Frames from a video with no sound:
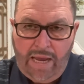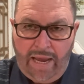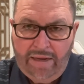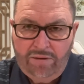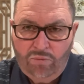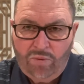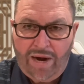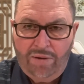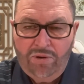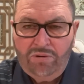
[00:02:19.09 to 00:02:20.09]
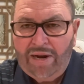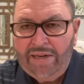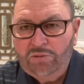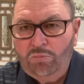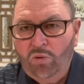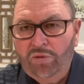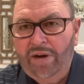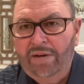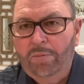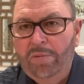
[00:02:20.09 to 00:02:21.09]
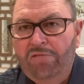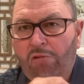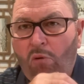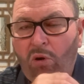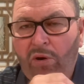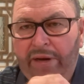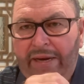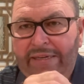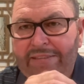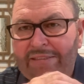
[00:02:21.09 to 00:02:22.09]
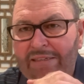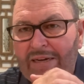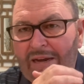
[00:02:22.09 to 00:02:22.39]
And what I realize more than ever before is